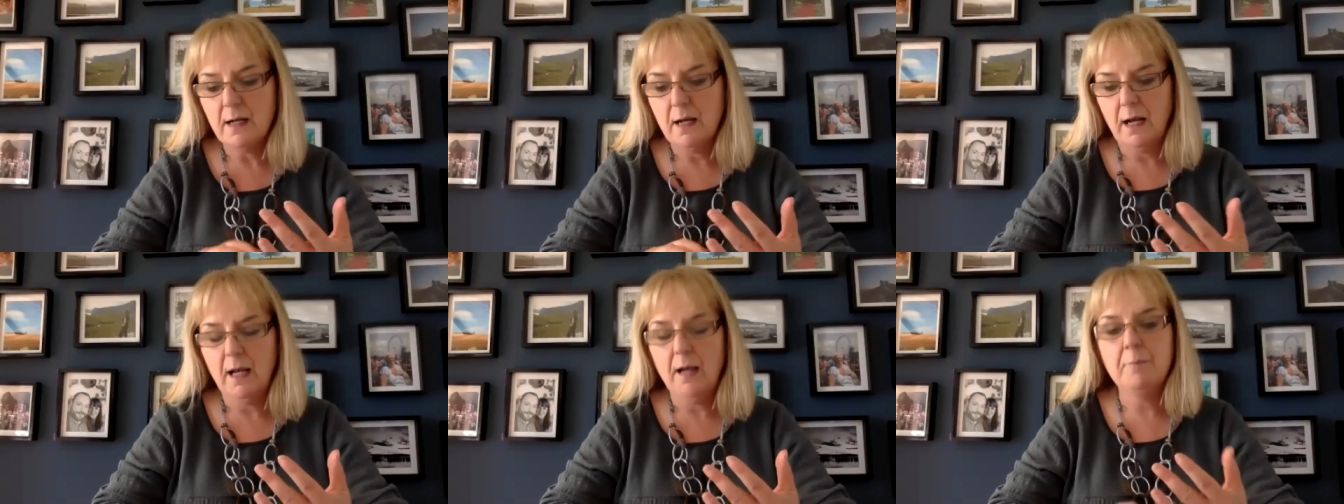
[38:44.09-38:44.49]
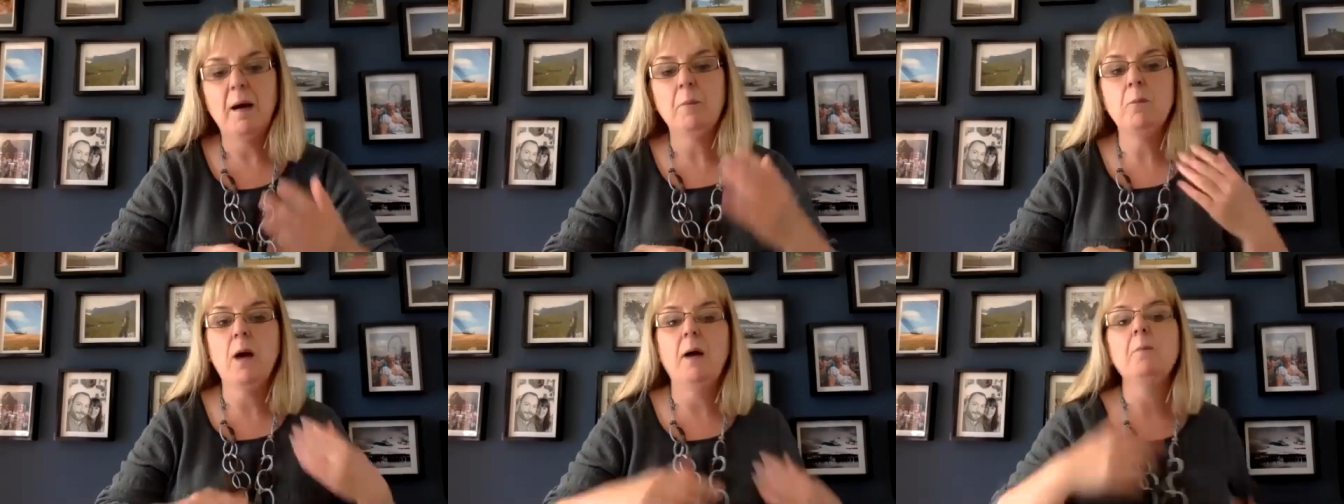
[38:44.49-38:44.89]
and
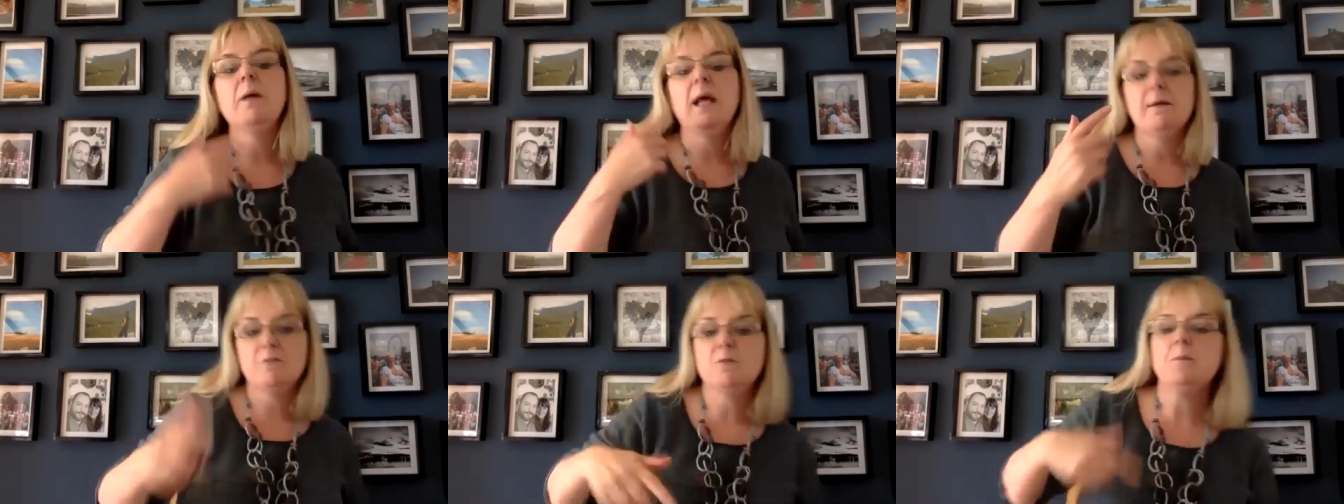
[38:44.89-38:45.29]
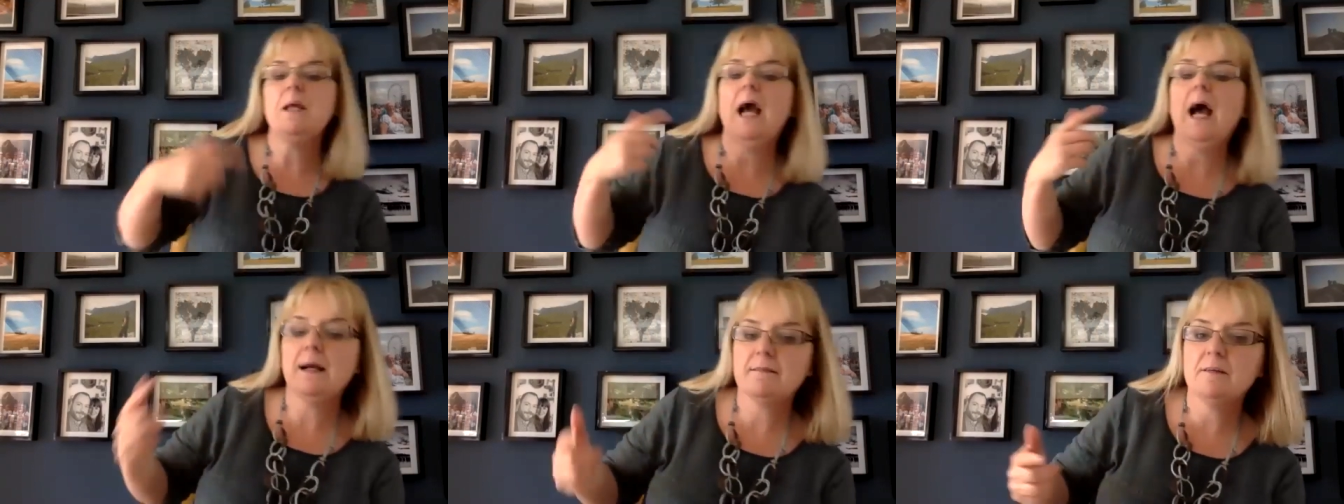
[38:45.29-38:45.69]
we have to be
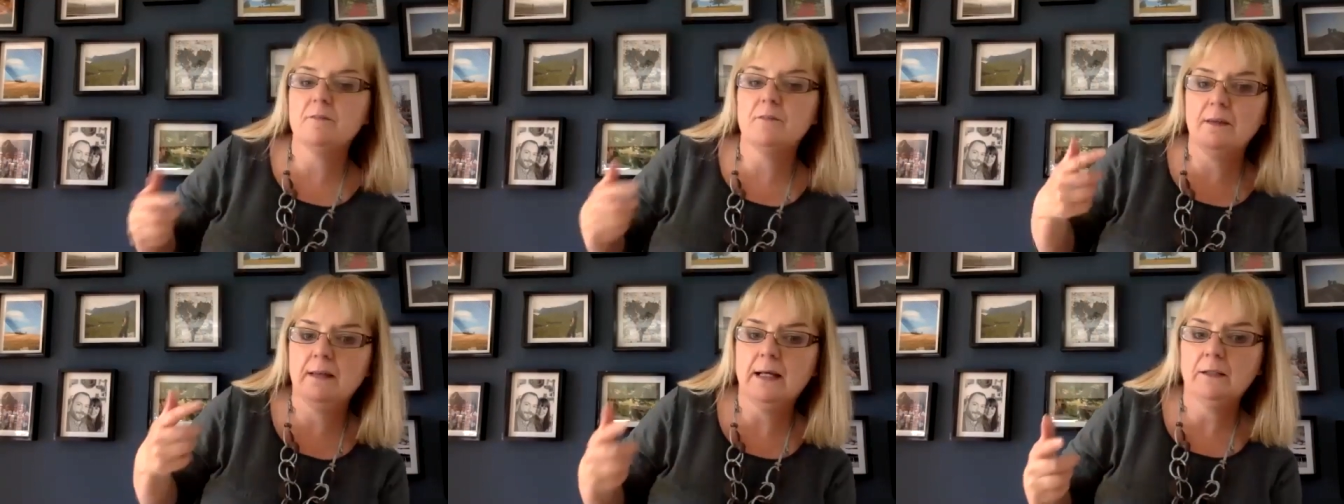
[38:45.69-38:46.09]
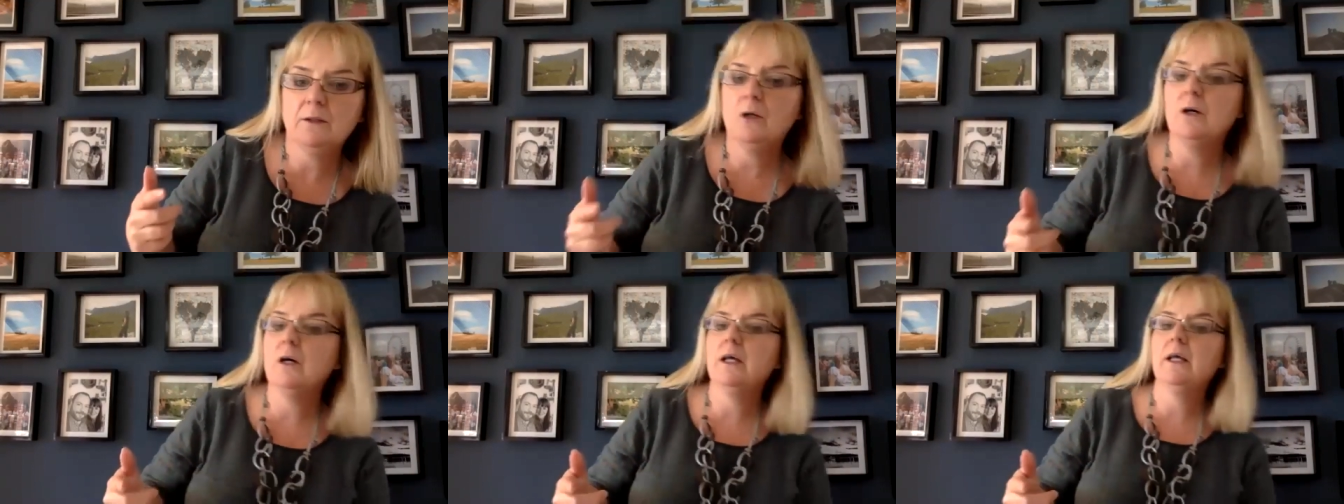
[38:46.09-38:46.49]
active in that
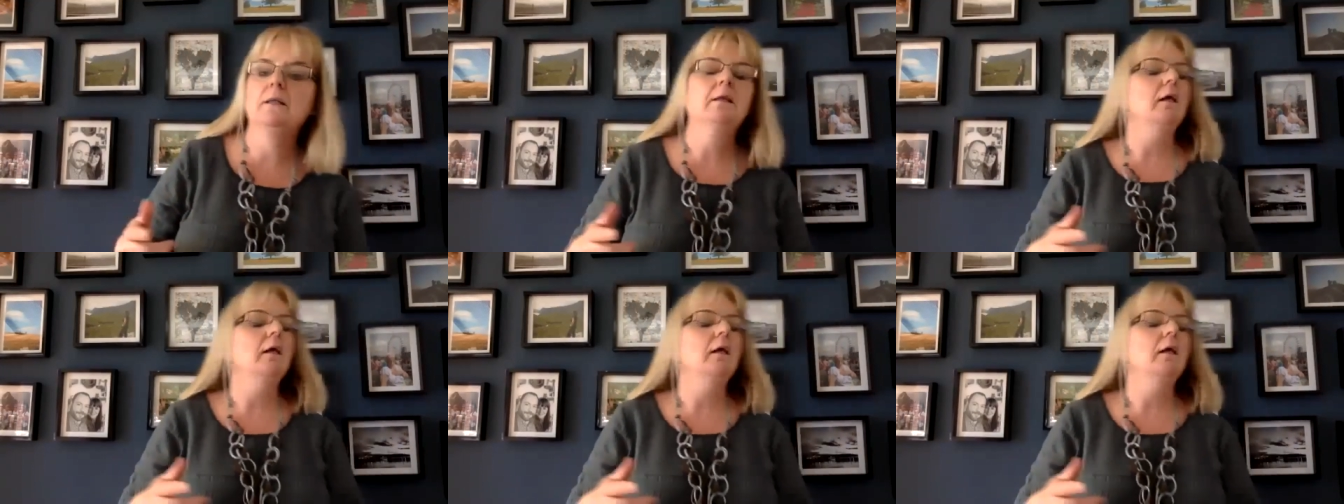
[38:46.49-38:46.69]
now. And